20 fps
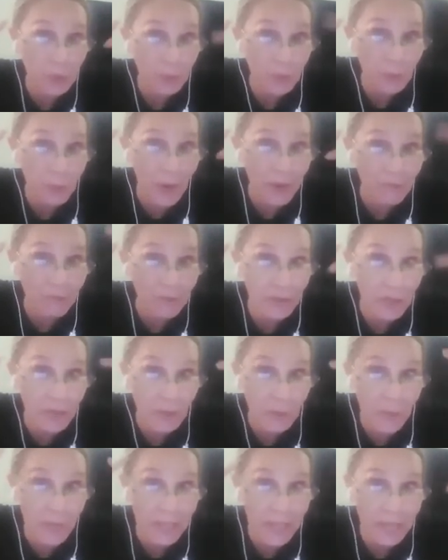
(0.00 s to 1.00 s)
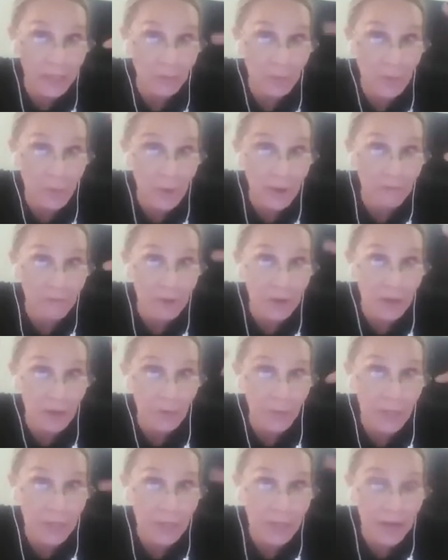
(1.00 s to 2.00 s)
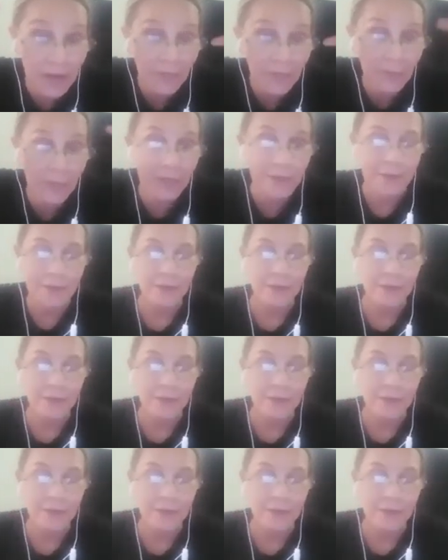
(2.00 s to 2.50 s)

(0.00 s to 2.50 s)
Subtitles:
one finger going that way, one finger going the other way.